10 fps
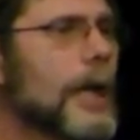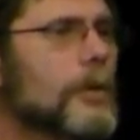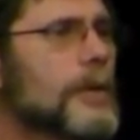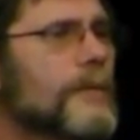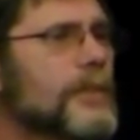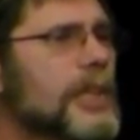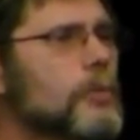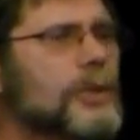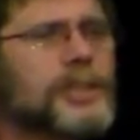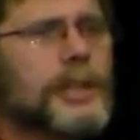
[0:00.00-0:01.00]
I don't even
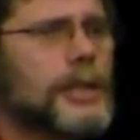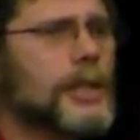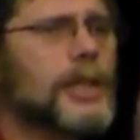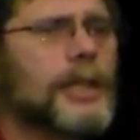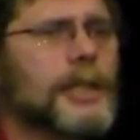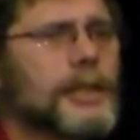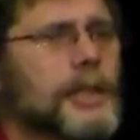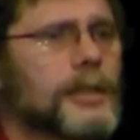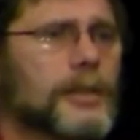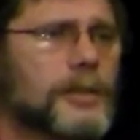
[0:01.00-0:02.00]
think we're seeing the light at
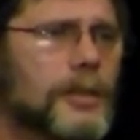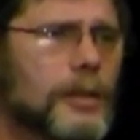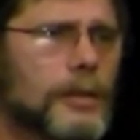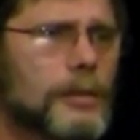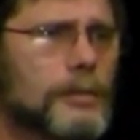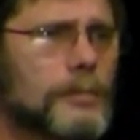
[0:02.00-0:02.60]
the end of the tunnel.